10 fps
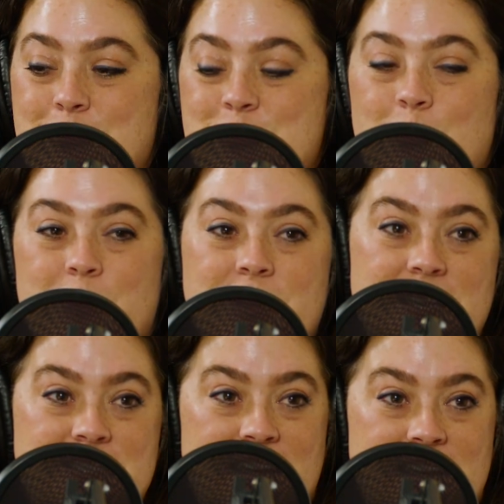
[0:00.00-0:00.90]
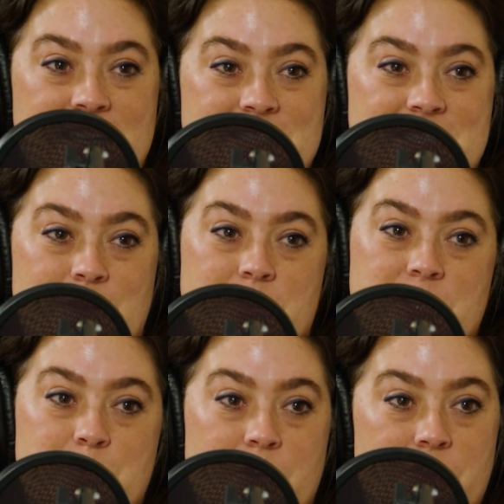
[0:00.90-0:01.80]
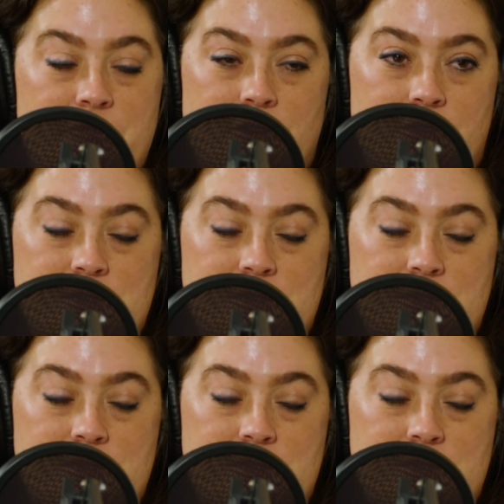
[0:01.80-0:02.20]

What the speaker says: So we're really excited to see what the spring